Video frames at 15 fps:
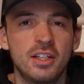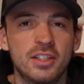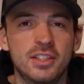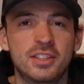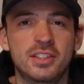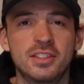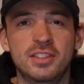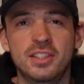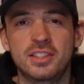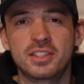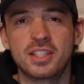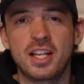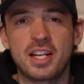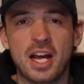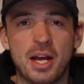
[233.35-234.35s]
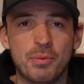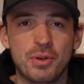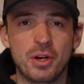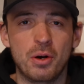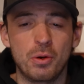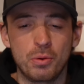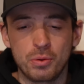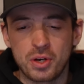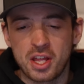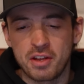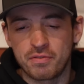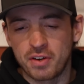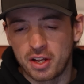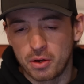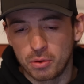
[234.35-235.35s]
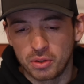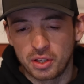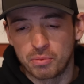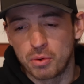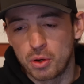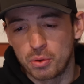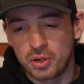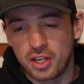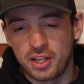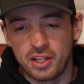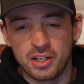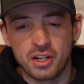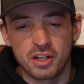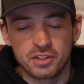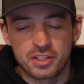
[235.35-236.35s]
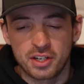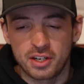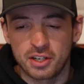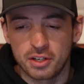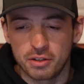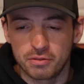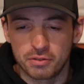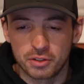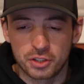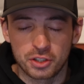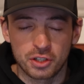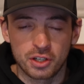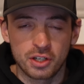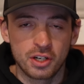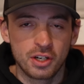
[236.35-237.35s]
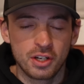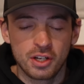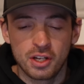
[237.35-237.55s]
This is the sled I would own if I only rode in Ontario for sure.